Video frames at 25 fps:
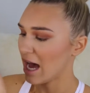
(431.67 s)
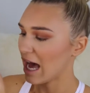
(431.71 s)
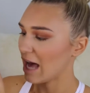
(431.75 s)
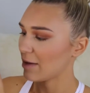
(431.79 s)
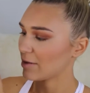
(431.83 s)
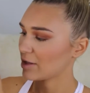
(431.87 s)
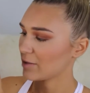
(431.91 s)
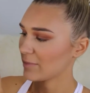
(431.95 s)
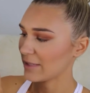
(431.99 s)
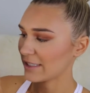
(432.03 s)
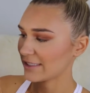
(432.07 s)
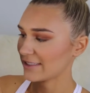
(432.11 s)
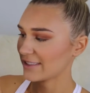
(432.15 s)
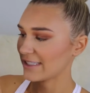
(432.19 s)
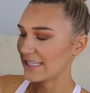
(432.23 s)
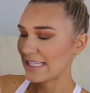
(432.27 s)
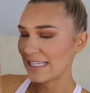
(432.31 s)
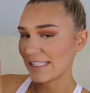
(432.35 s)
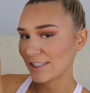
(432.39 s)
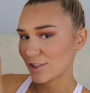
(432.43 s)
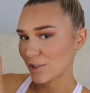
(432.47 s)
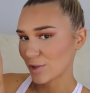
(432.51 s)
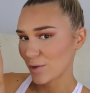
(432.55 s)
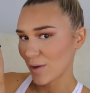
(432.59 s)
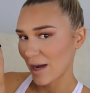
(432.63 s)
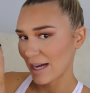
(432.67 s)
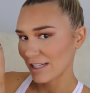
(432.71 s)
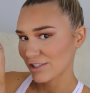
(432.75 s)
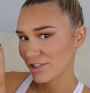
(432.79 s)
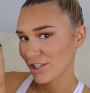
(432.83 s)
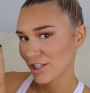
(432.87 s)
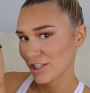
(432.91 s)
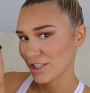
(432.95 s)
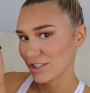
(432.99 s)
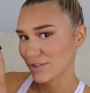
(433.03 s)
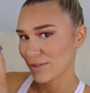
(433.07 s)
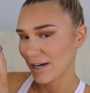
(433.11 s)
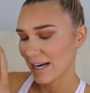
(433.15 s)
I'm gonna mix these two
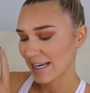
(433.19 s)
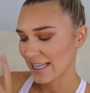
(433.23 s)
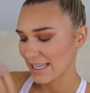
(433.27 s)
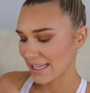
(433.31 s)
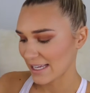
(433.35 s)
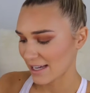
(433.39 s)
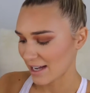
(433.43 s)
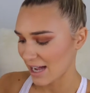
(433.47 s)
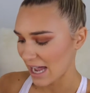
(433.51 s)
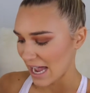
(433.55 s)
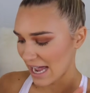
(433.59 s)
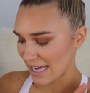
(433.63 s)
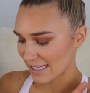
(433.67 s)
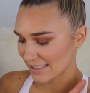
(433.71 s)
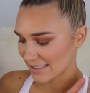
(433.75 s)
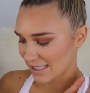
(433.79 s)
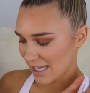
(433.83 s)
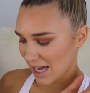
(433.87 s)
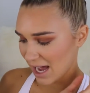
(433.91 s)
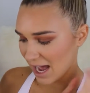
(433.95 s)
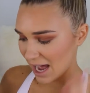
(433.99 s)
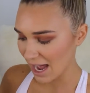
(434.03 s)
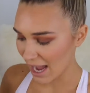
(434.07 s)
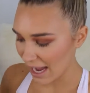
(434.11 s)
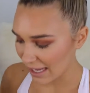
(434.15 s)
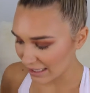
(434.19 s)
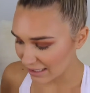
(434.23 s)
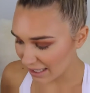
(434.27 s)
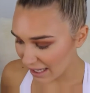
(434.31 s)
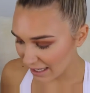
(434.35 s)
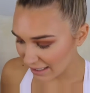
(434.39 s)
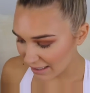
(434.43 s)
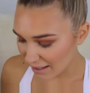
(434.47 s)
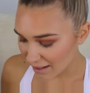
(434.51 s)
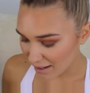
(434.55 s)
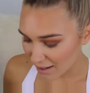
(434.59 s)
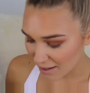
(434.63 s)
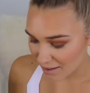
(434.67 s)
eyeshadows right here as a
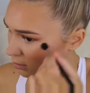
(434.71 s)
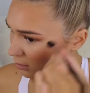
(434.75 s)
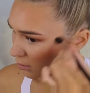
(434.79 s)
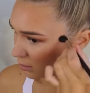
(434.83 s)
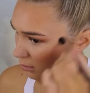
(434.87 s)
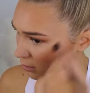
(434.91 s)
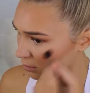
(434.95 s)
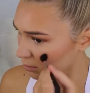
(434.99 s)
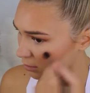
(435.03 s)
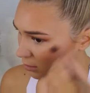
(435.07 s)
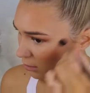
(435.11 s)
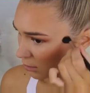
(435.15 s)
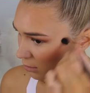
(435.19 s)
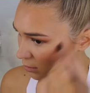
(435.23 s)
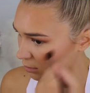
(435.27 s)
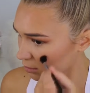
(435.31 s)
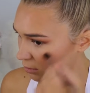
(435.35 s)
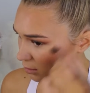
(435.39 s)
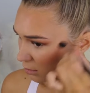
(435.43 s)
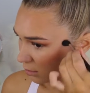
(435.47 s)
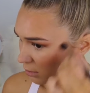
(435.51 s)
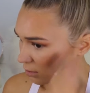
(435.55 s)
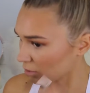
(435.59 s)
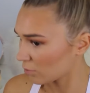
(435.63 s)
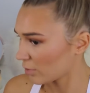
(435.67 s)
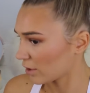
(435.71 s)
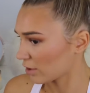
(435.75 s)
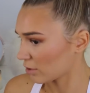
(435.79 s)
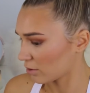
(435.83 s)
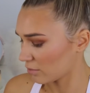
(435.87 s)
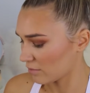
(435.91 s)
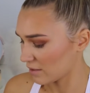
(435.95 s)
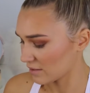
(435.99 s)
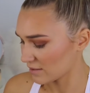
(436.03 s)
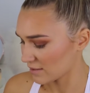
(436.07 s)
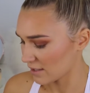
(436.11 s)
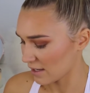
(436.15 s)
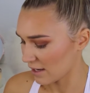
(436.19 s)
highlighter. Oh my
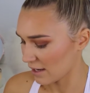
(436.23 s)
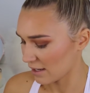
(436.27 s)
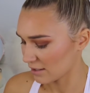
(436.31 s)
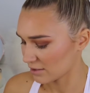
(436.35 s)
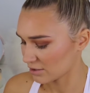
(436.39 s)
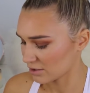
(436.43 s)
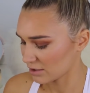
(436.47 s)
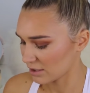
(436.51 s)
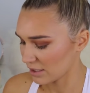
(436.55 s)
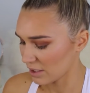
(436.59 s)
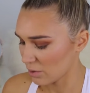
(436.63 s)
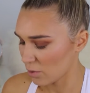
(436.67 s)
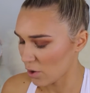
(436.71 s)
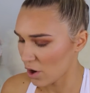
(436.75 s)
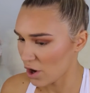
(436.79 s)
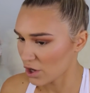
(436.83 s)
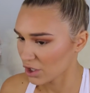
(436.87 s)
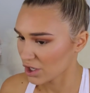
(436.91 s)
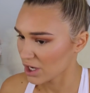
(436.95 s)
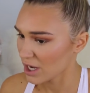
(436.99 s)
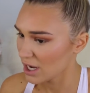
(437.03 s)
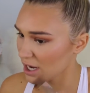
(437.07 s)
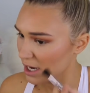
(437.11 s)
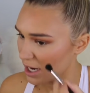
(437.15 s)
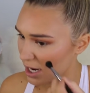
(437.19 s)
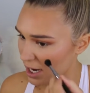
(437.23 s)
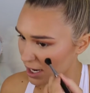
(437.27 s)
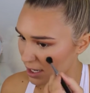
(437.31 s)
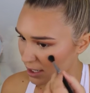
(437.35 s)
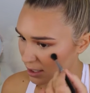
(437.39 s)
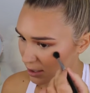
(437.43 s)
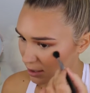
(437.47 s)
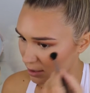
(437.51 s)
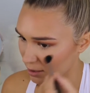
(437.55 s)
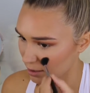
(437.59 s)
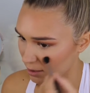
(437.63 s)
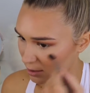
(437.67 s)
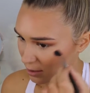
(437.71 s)
God, that's actually working.
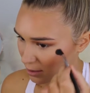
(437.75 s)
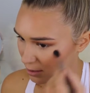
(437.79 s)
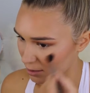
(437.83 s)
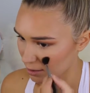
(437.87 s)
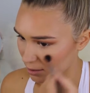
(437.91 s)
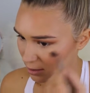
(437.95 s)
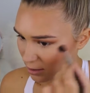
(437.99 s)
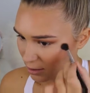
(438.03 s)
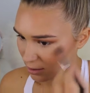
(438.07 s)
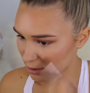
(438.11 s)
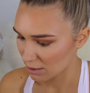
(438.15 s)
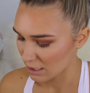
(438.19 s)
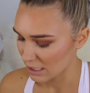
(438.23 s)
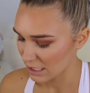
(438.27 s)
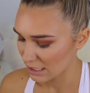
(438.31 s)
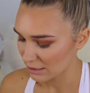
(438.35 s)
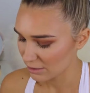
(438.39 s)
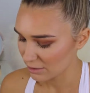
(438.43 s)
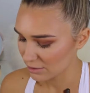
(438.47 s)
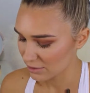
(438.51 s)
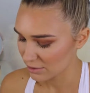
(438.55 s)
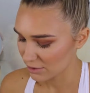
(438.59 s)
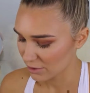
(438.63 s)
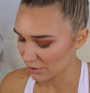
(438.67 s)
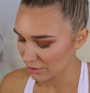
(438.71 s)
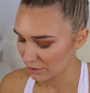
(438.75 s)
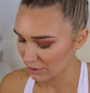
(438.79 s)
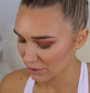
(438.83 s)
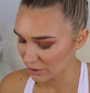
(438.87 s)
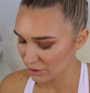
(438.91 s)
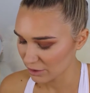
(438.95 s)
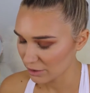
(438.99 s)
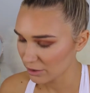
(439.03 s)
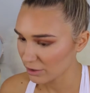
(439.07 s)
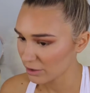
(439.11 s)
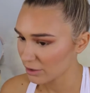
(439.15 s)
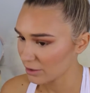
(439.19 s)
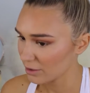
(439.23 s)
It looks so
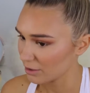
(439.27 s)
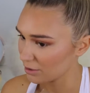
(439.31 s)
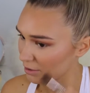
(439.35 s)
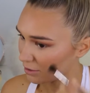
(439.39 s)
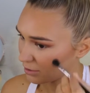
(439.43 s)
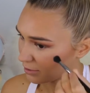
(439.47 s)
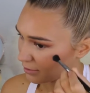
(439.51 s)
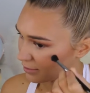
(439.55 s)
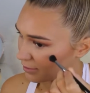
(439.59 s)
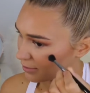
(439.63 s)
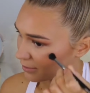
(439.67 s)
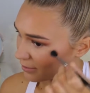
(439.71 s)
cute.